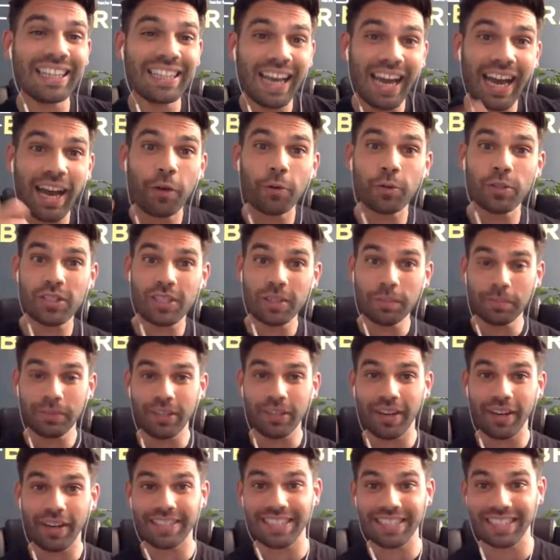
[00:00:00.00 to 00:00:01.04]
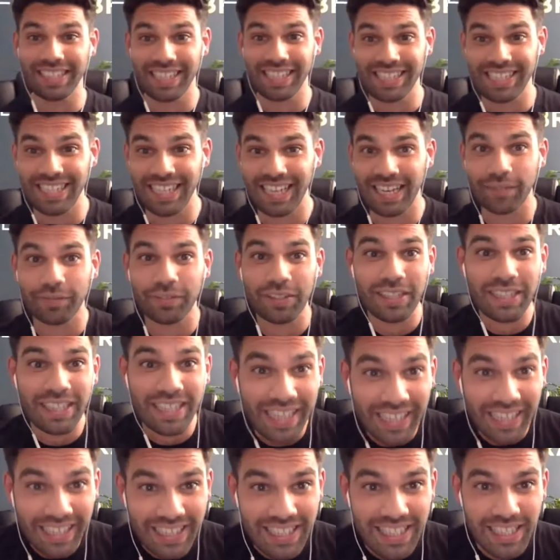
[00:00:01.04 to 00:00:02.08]
and how some diets can actually have the
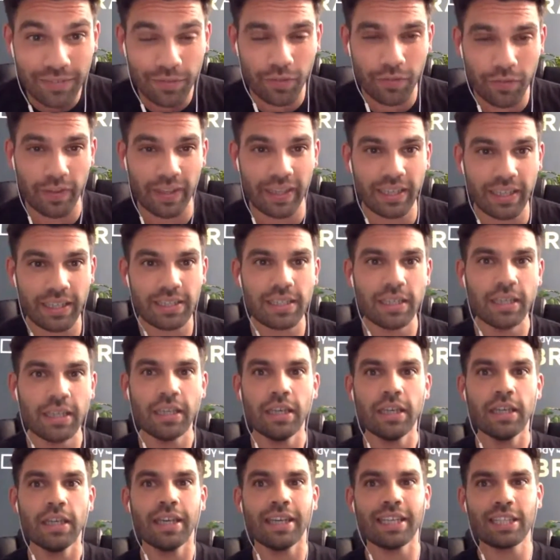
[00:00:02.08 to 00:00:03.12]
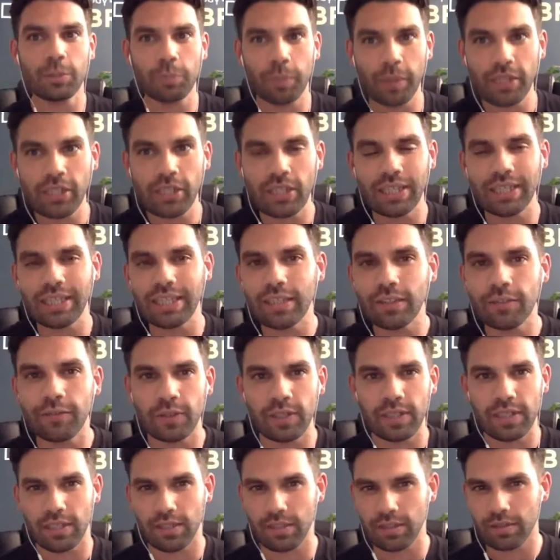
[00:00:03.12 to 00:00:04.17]
negative effect, especially
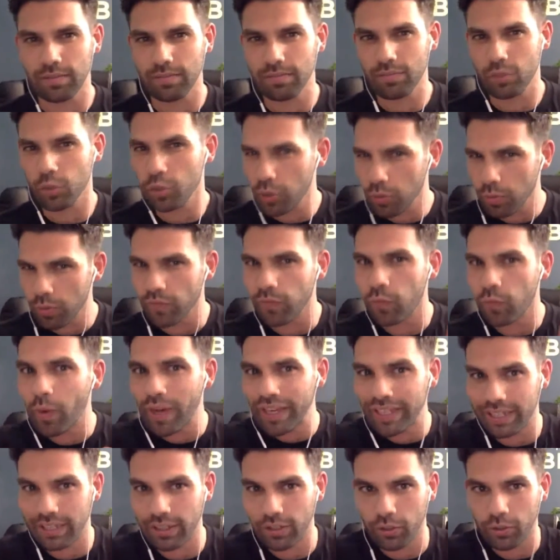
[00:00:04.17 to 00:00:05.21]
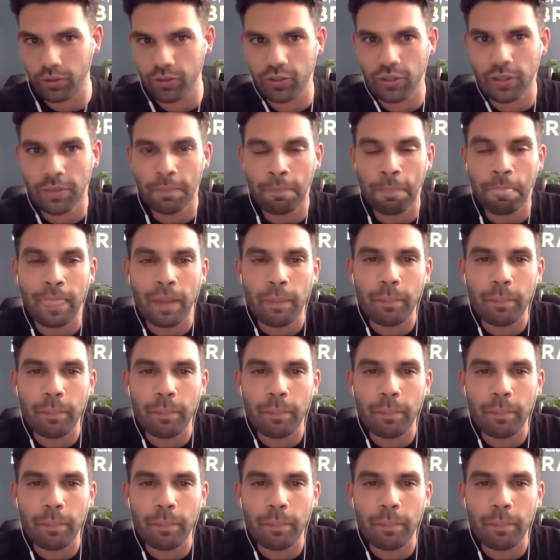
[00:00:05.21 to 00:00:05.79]
if it's to do with weight loss.